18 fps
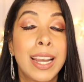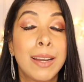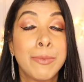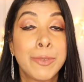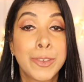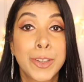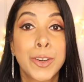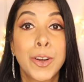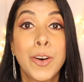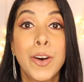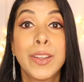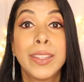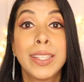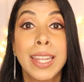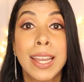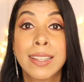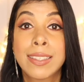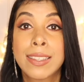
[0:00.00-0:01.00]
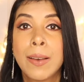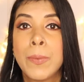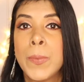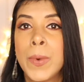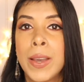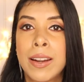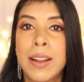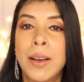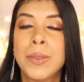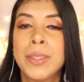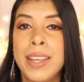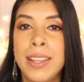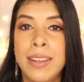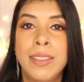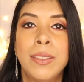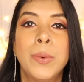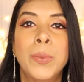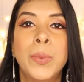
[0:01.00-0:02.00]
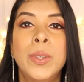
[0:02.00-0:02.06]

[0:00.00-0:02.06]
I'm sure they are somewhere out there in the